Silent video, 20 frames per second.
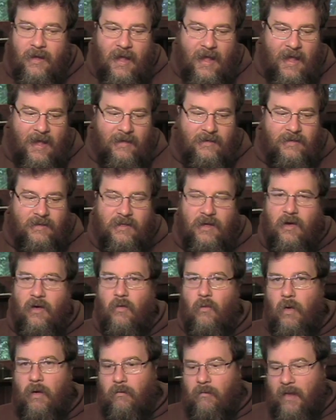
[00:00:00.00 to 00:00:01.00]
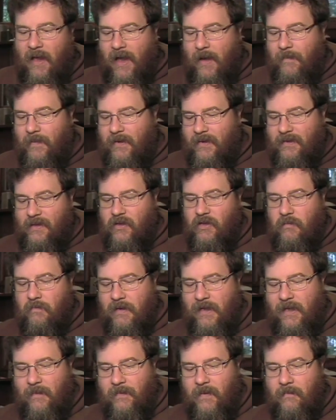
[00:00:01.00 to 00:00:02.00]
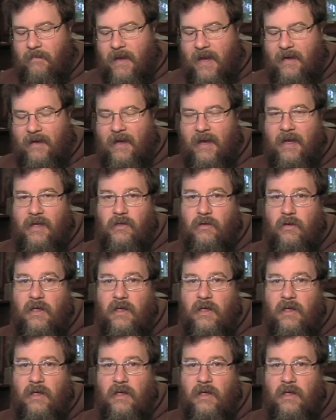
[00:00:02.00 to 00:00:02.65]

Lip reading: And so what will happen is as you beat up the bad guys,